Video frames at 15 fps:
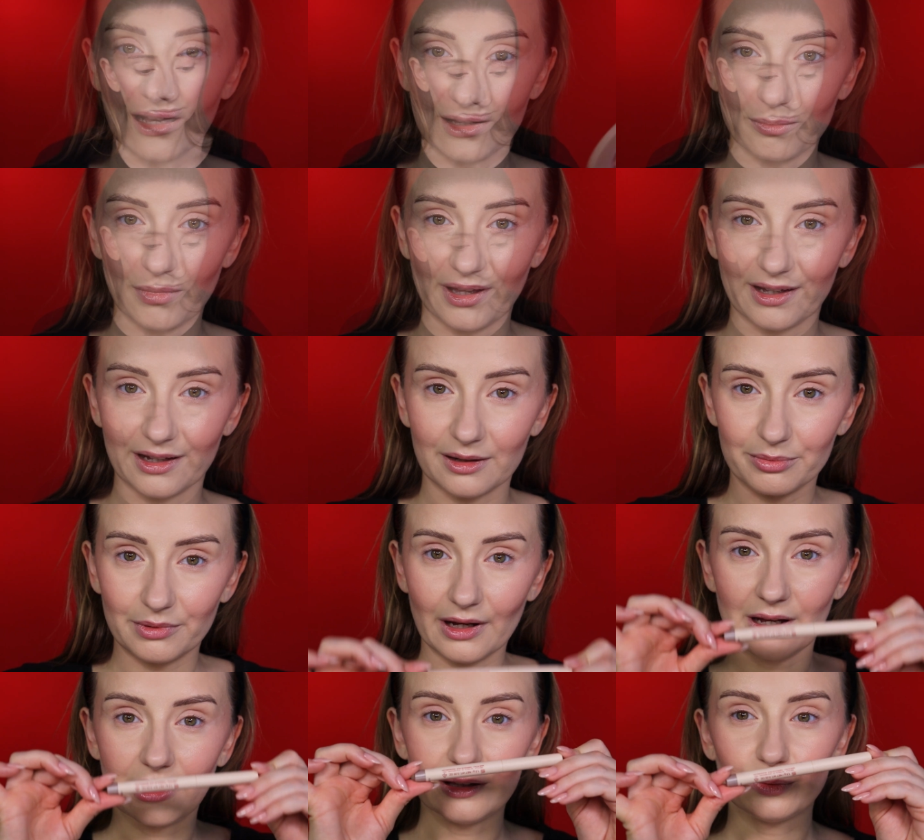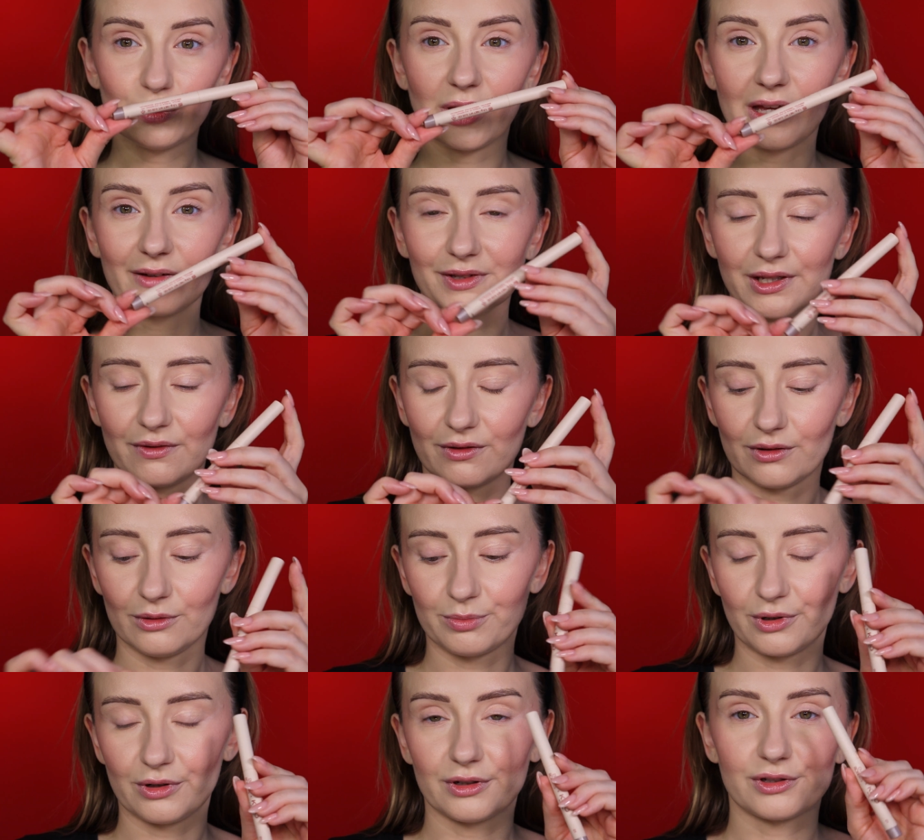Eye makeup, and we have several
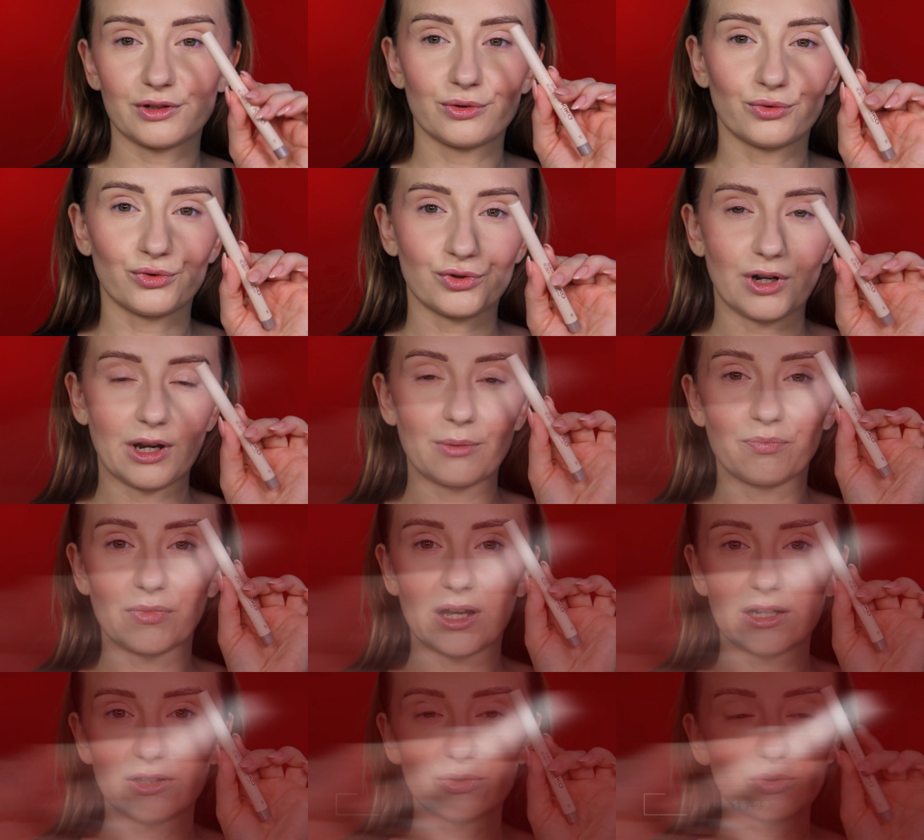products to try. I